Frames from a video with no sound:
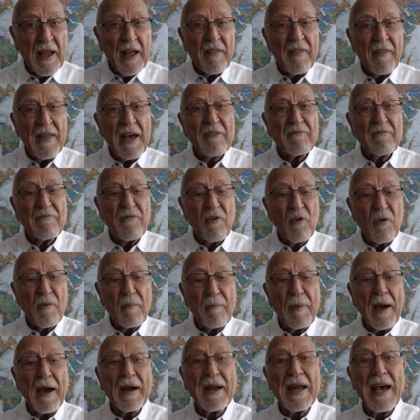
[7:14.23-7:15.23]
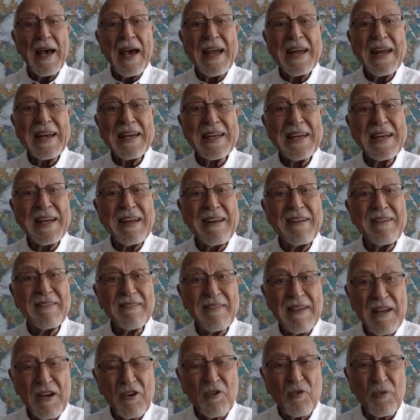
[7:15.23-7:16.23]
that for about 18
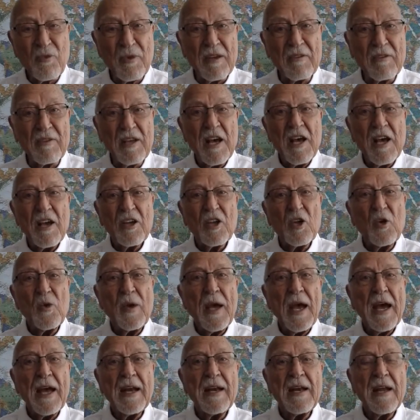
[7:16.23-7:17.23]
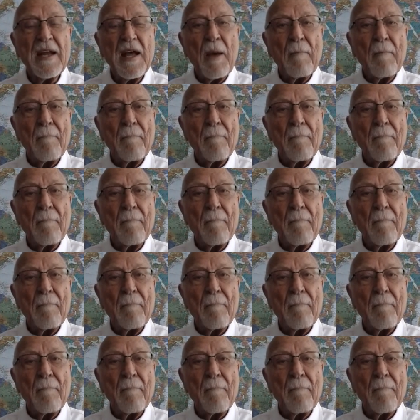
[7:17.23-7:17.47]
centuries you had